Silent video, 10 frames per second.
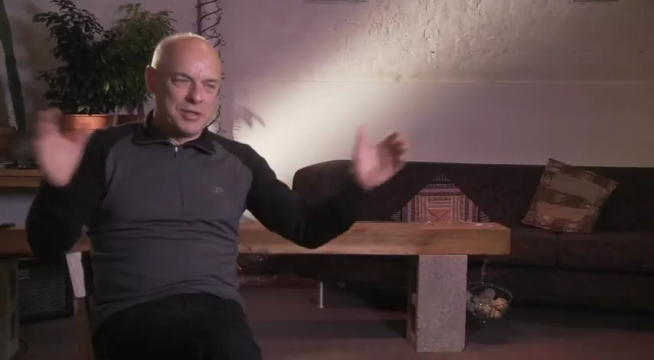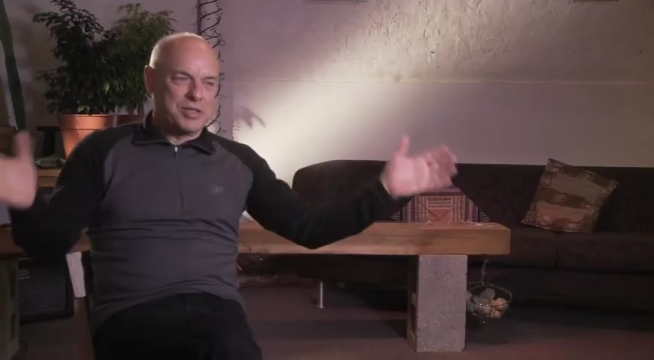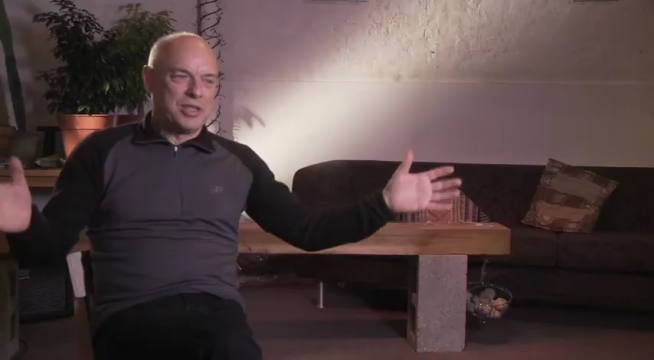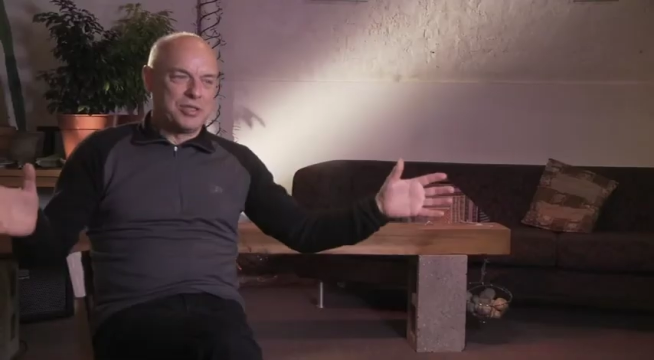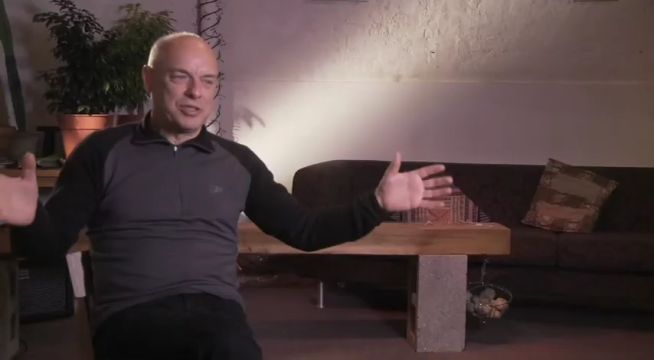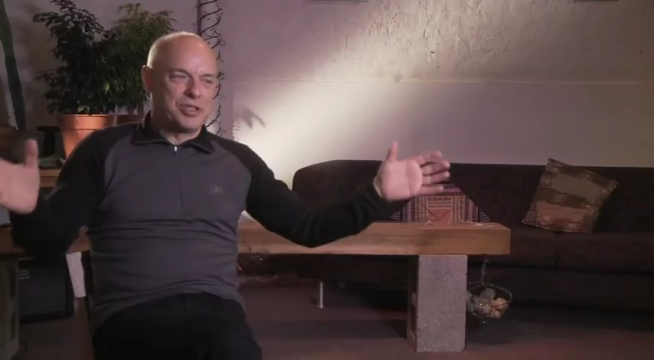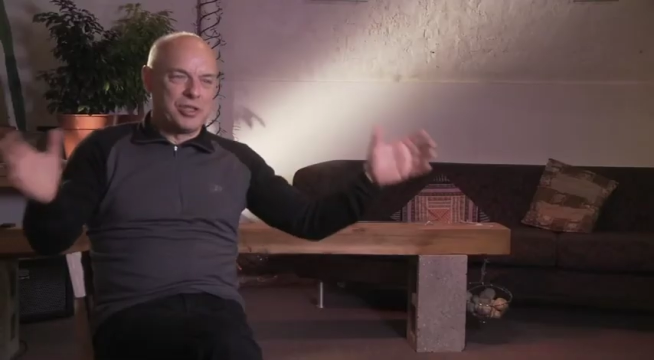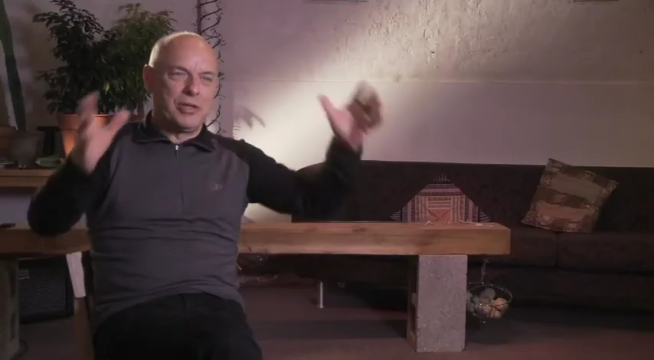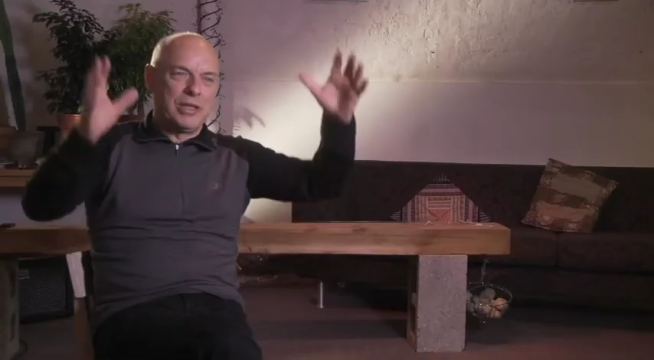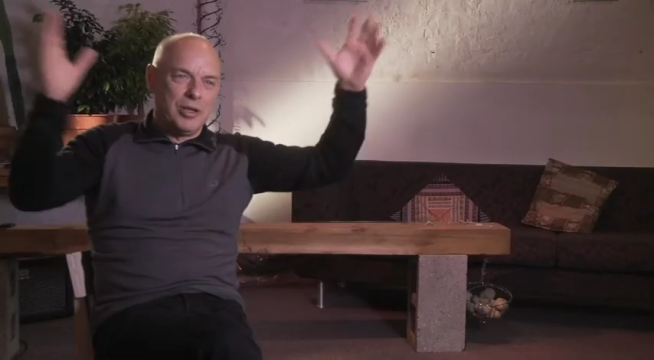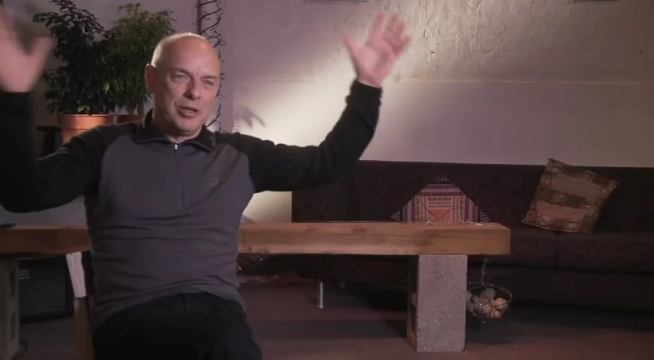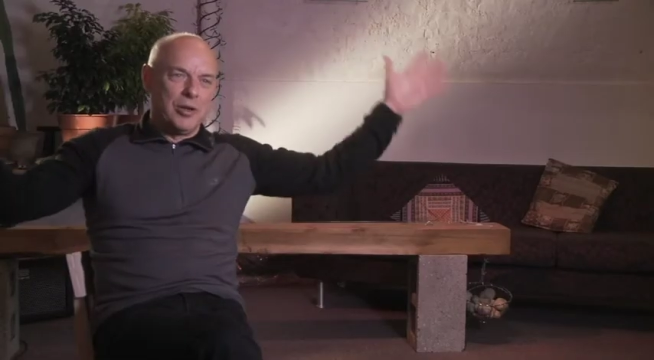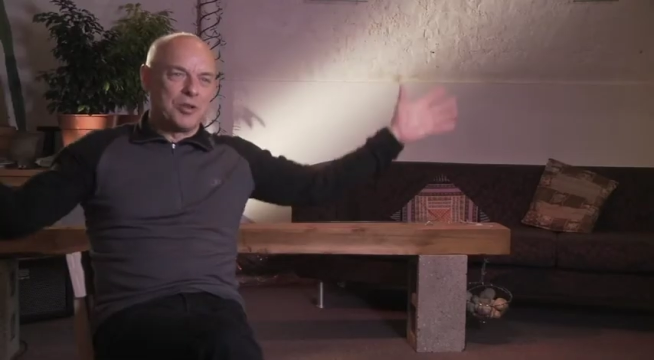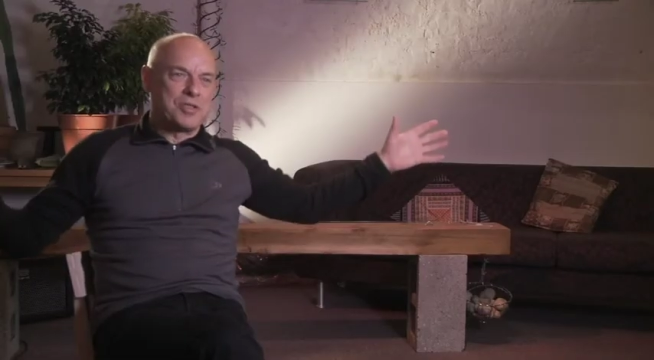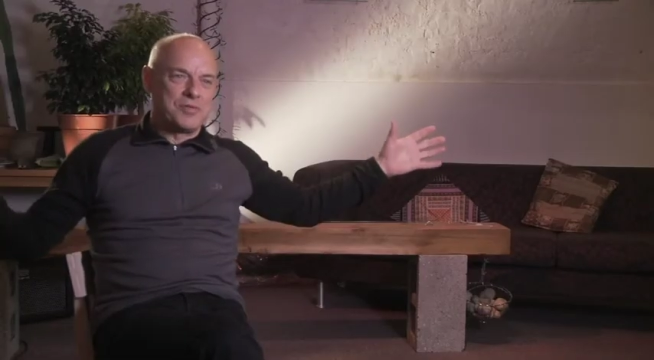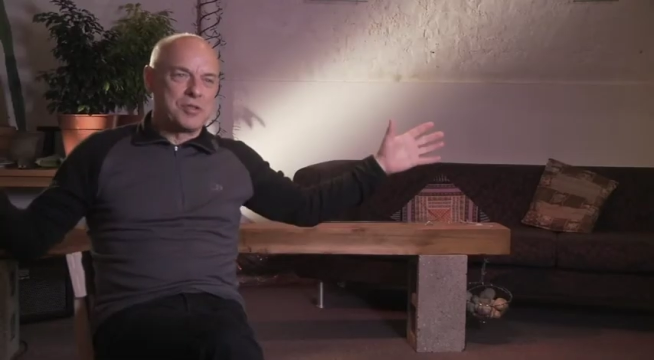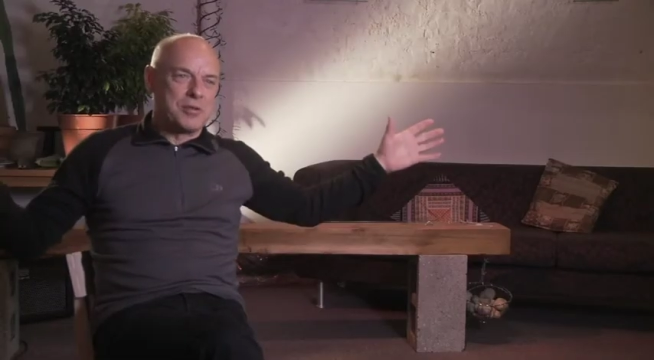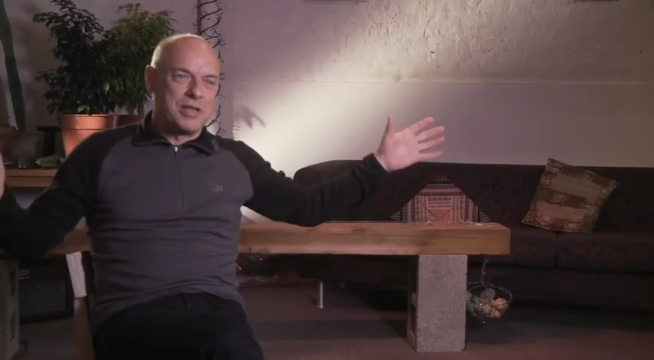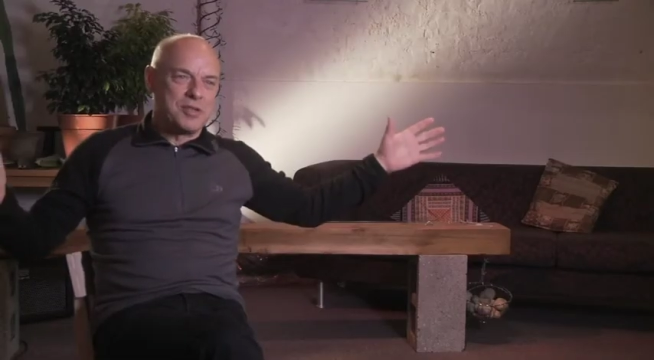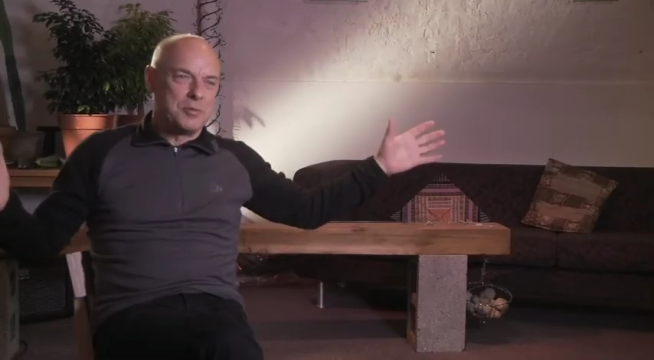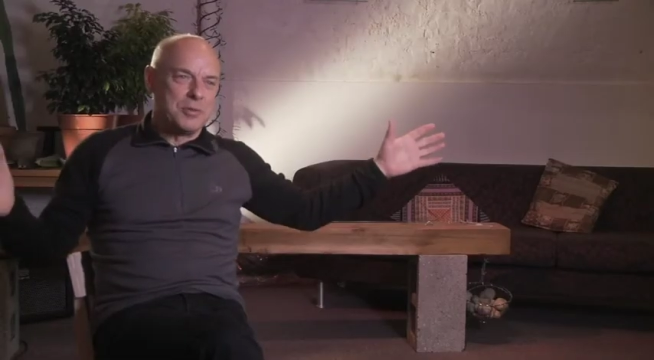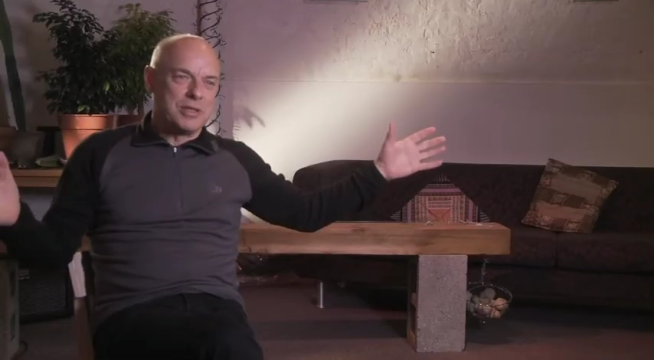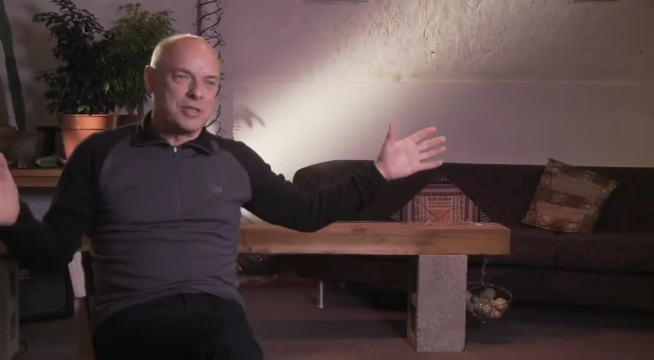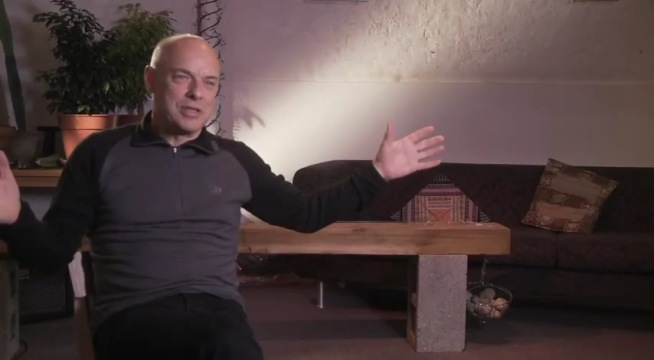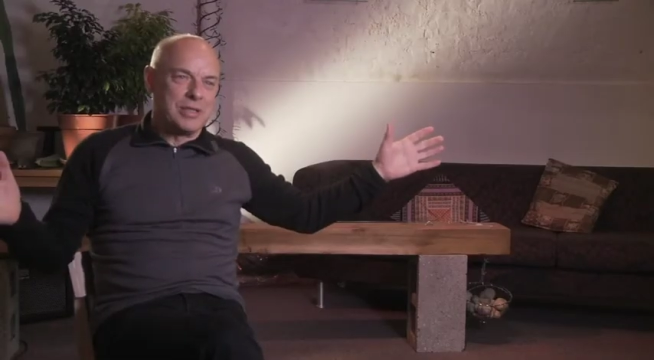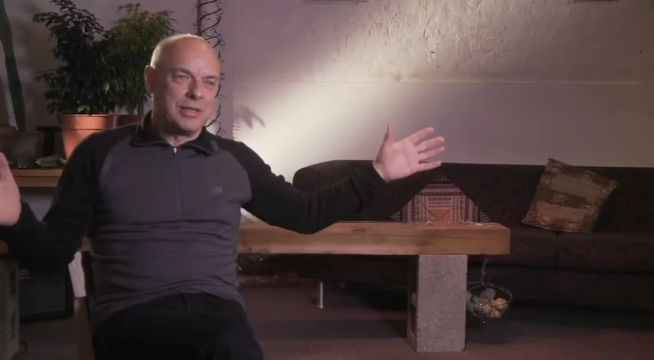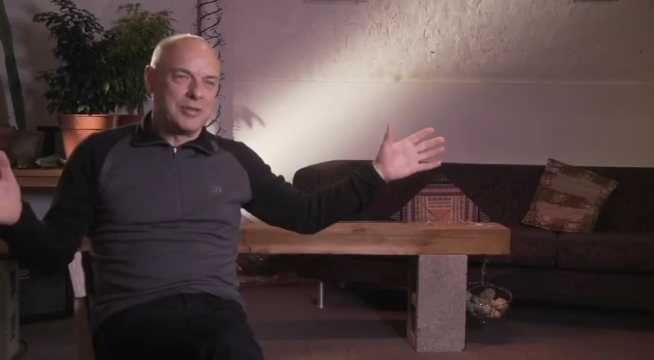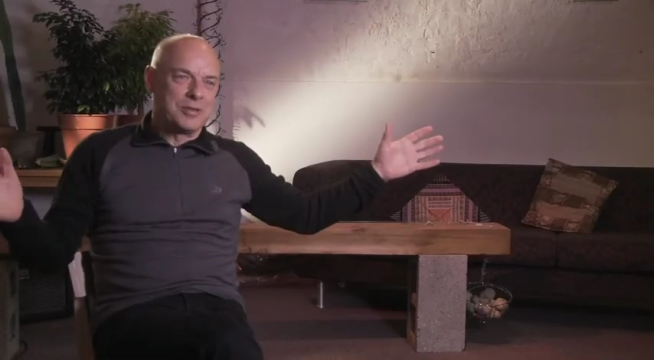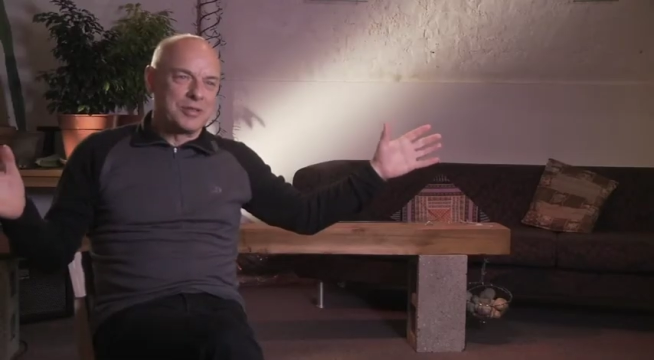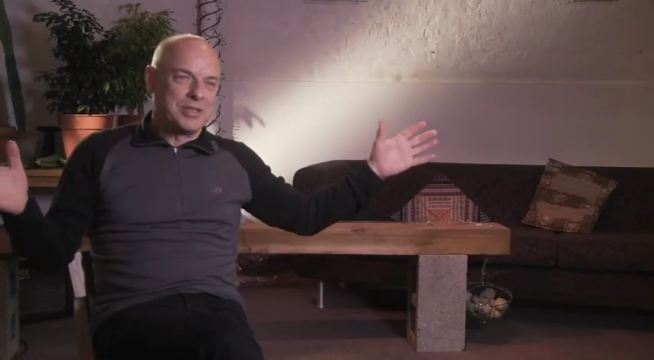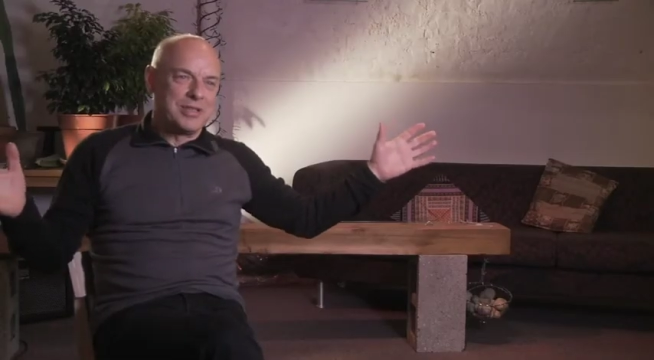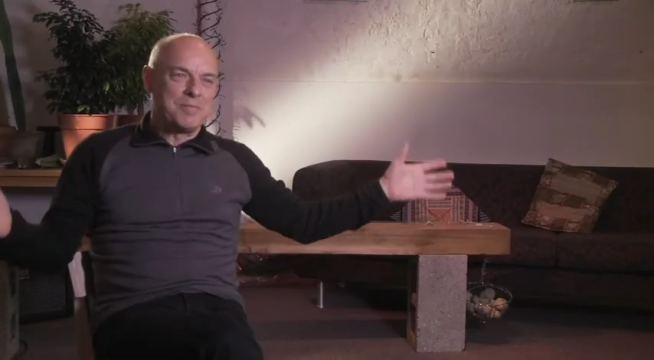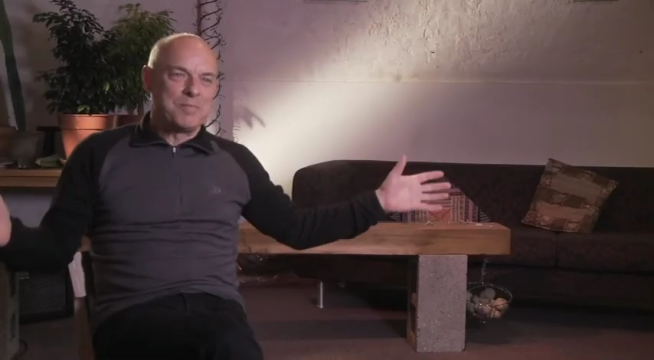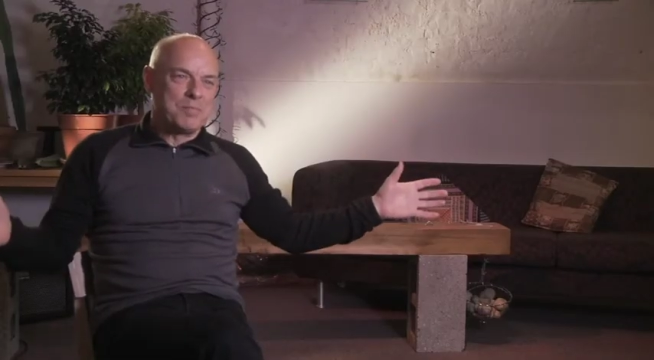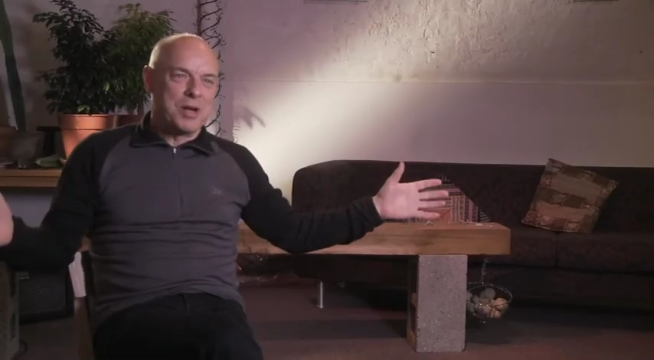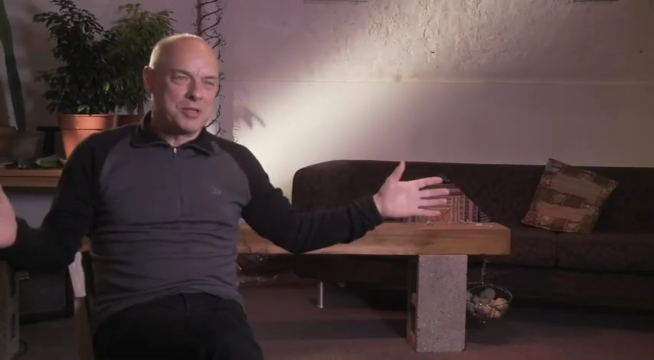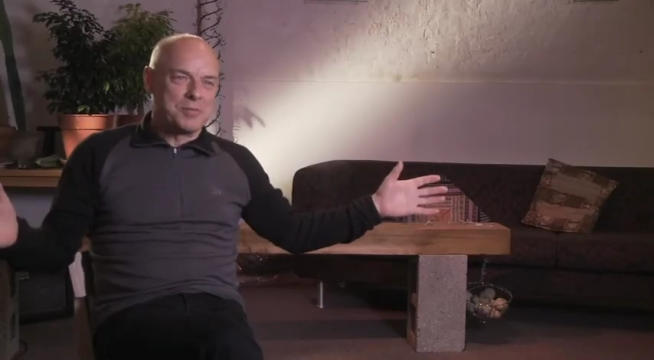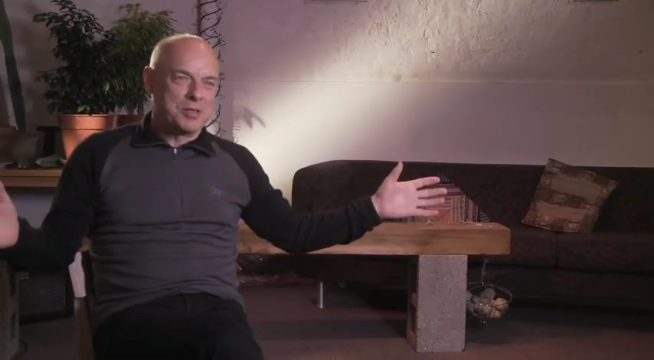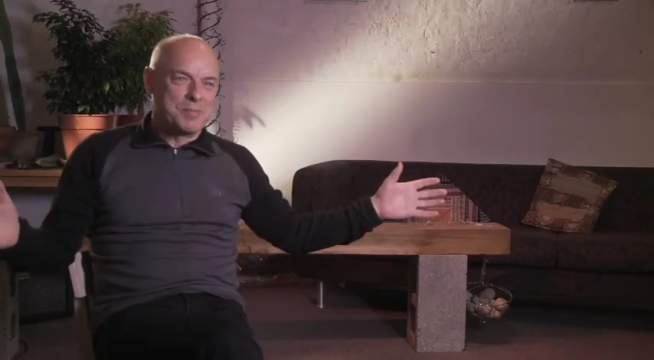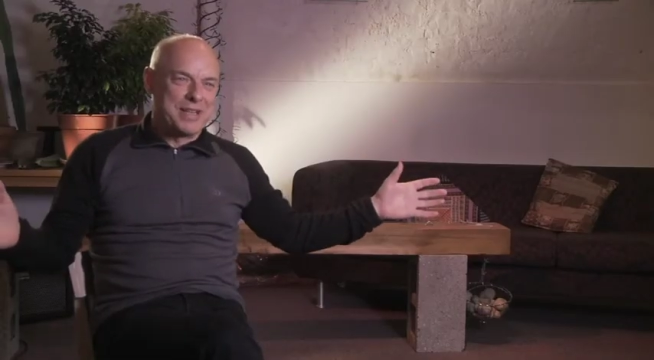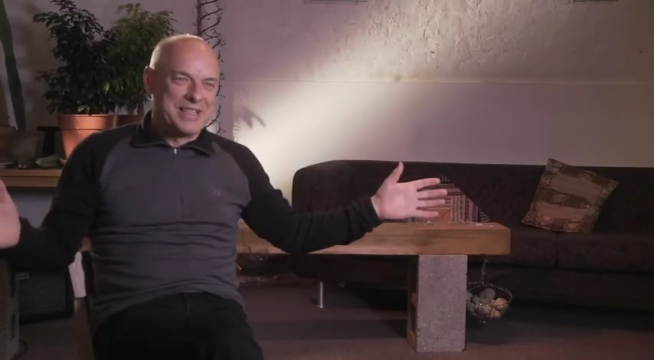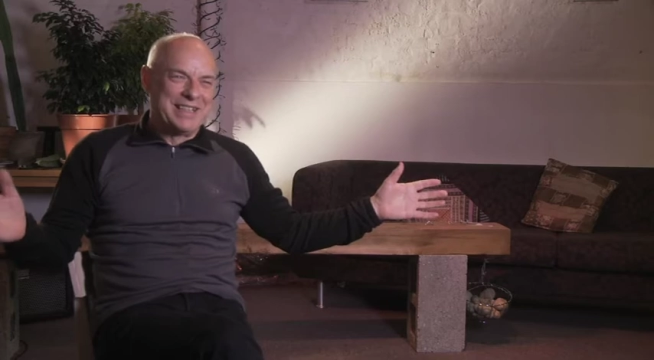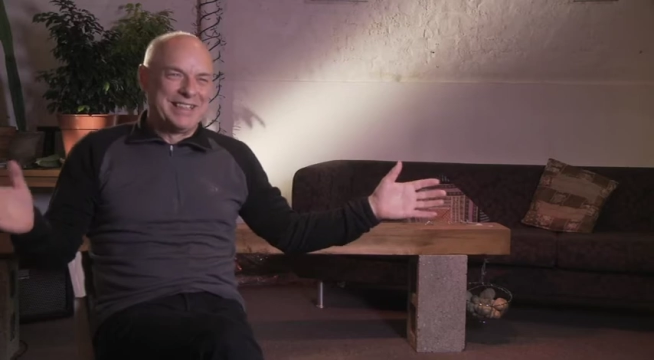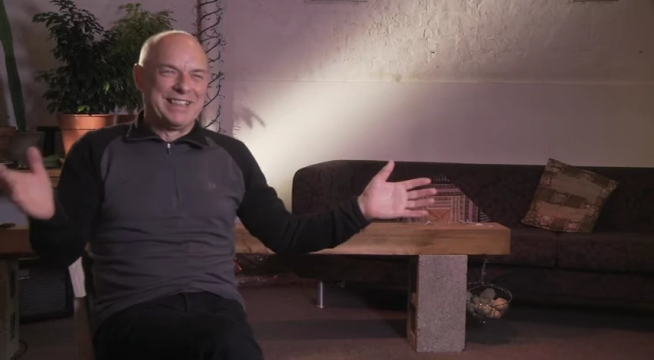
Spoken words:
started showing it on lots of screens at once, and it looked much, much better.